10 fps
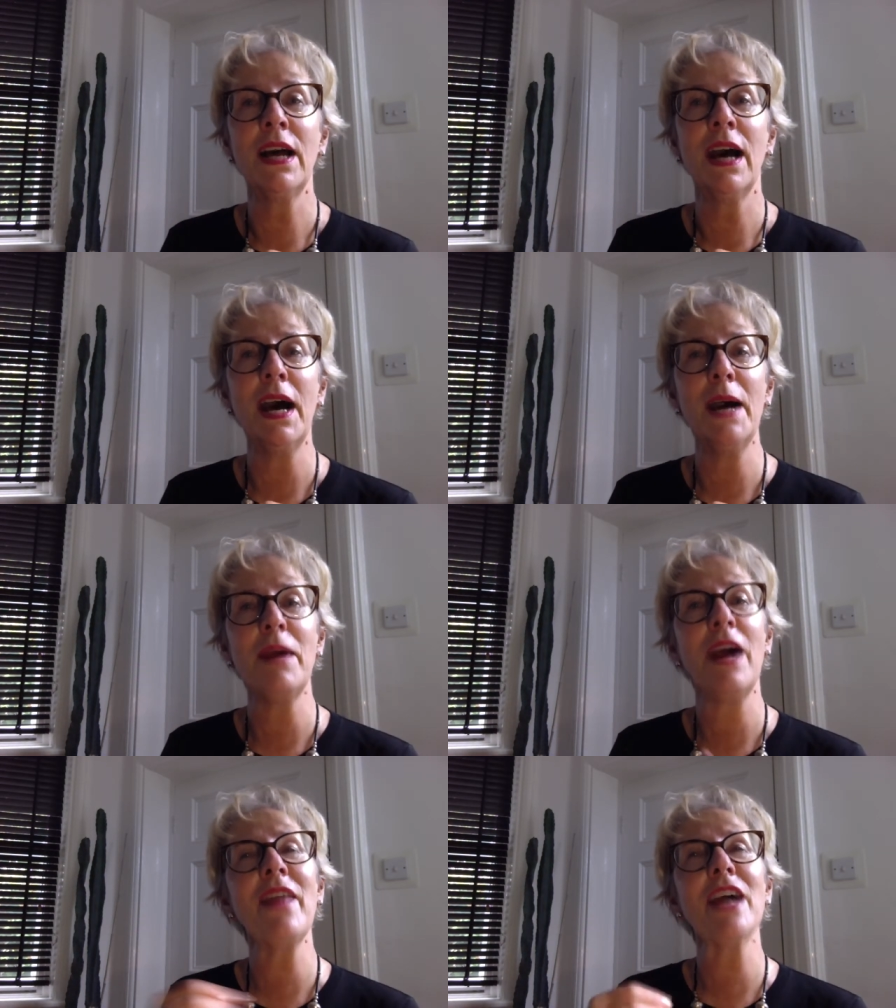Um,
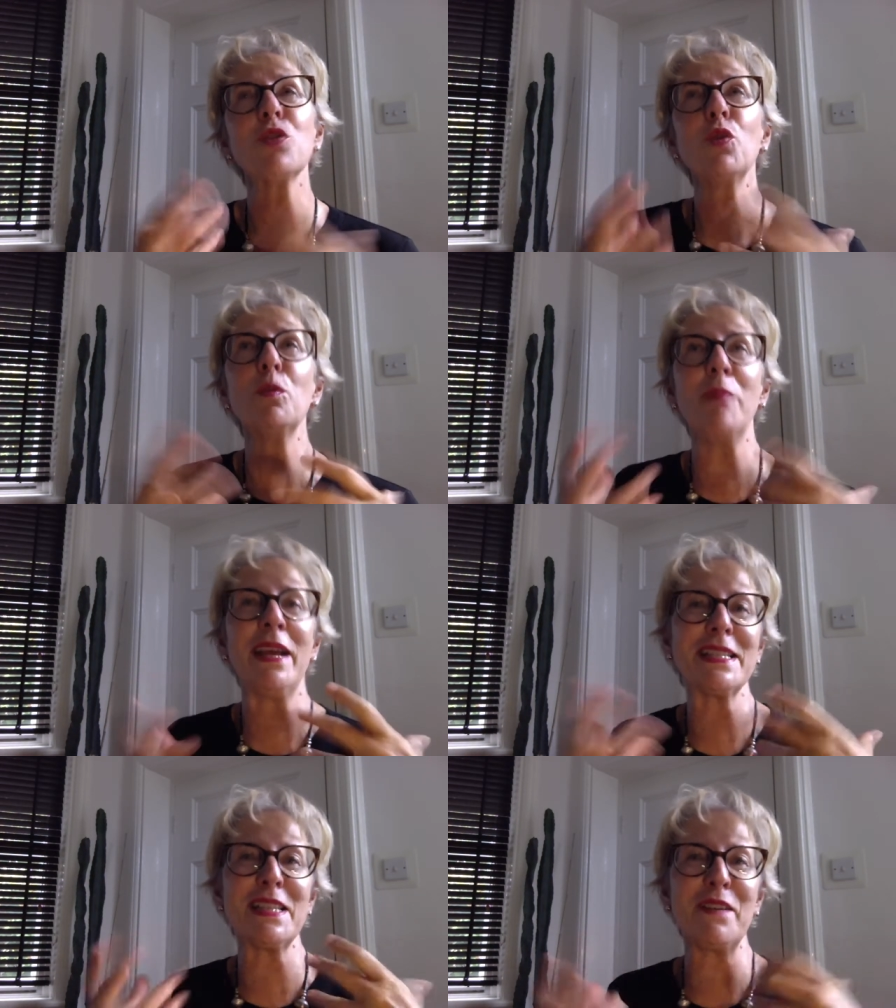and that all
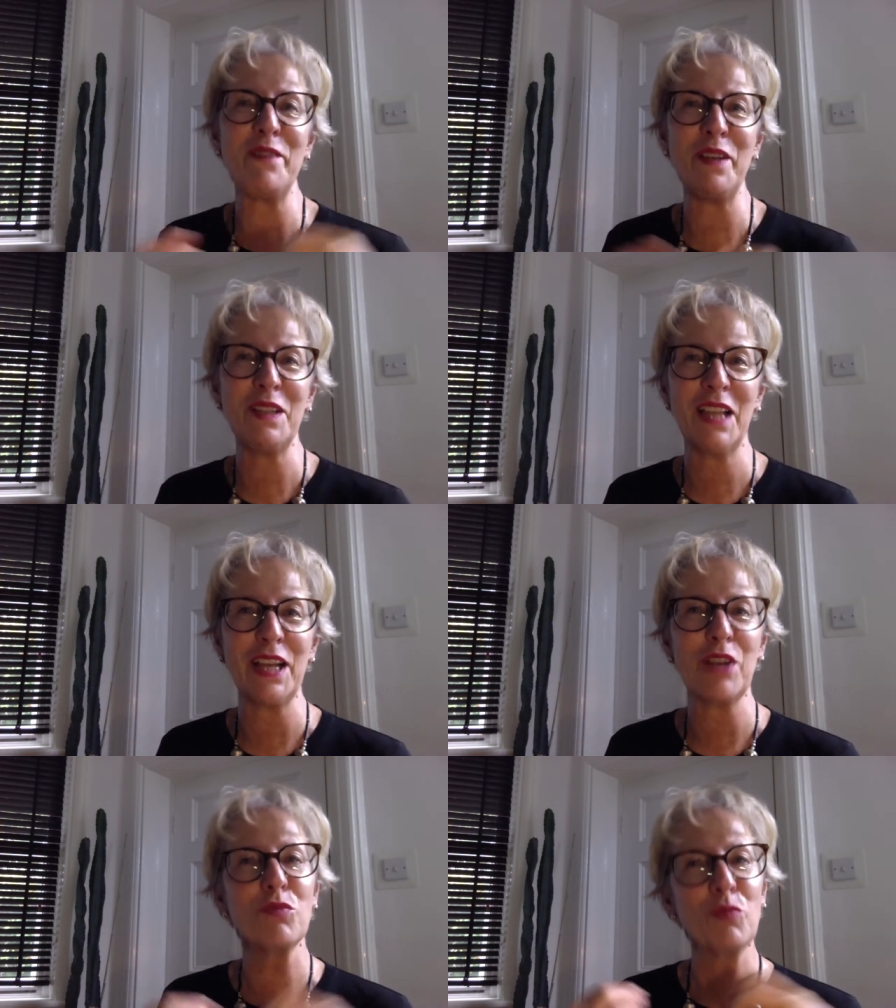makes it feel
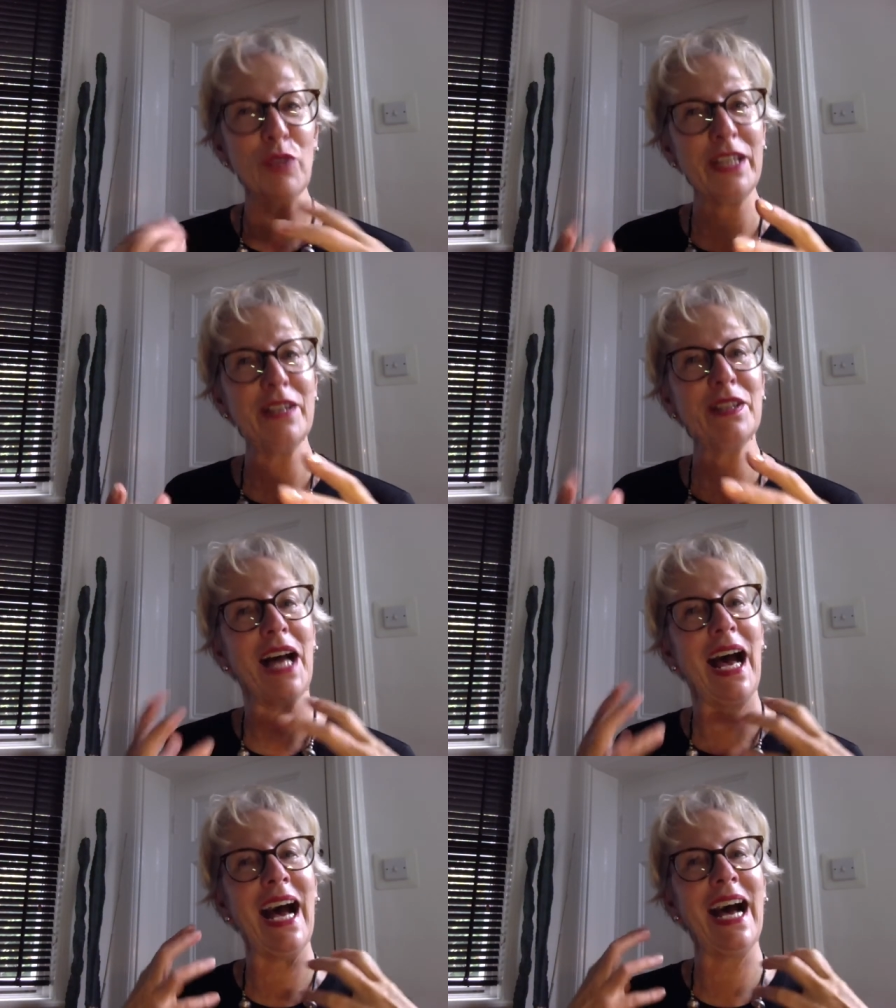like real
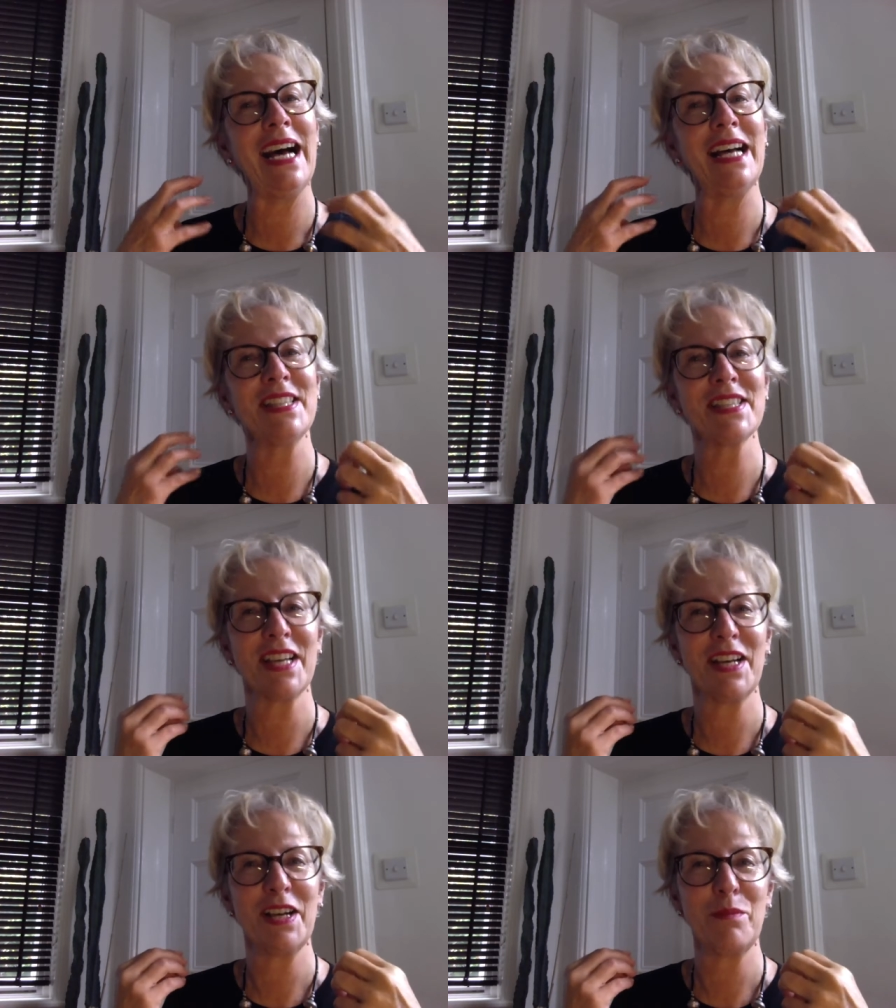and
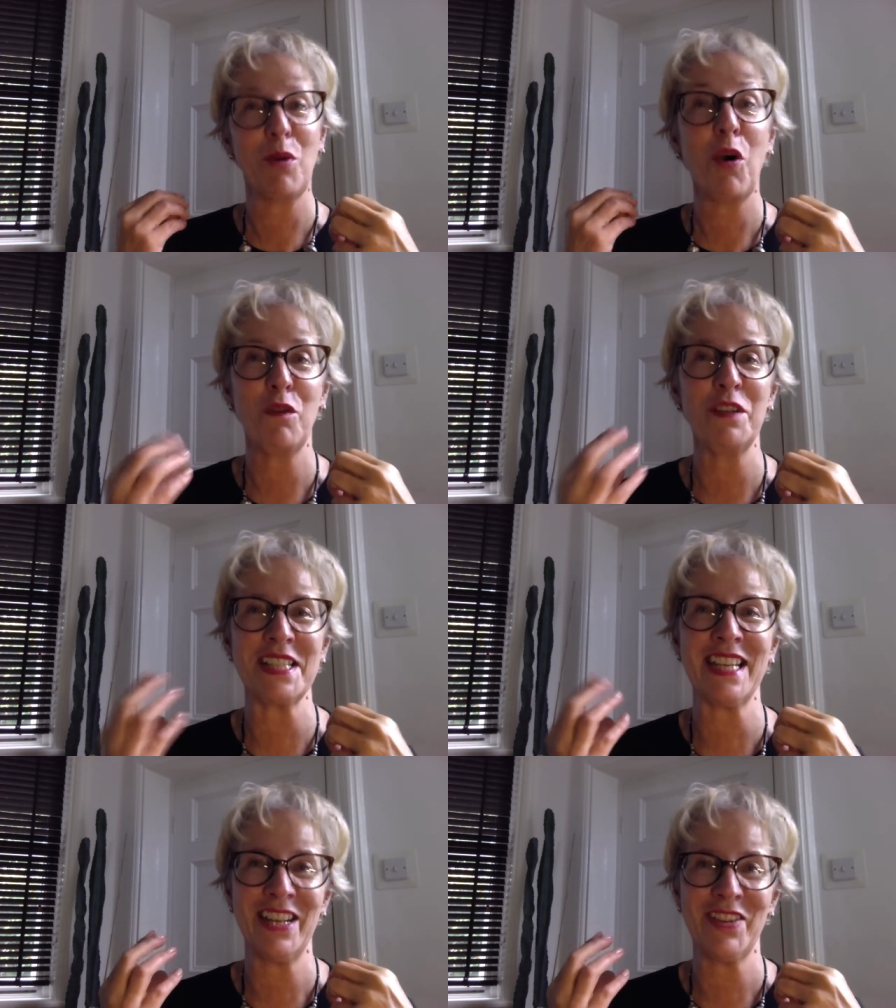um, of its
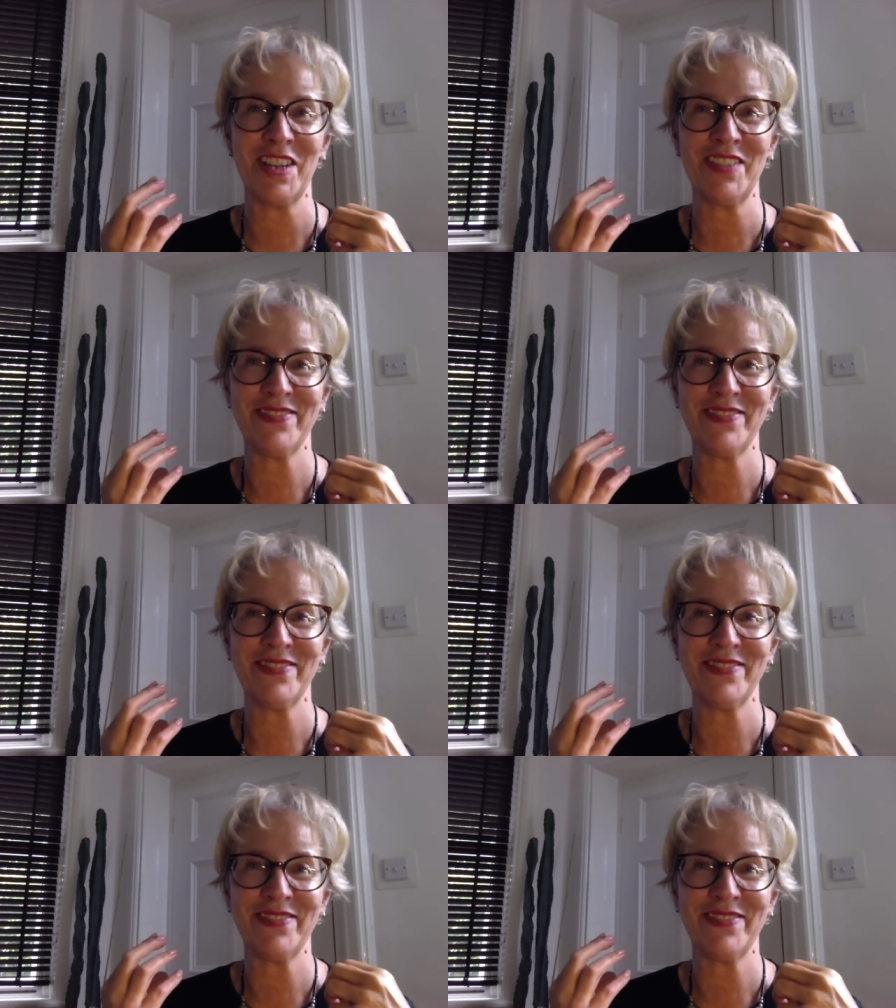era.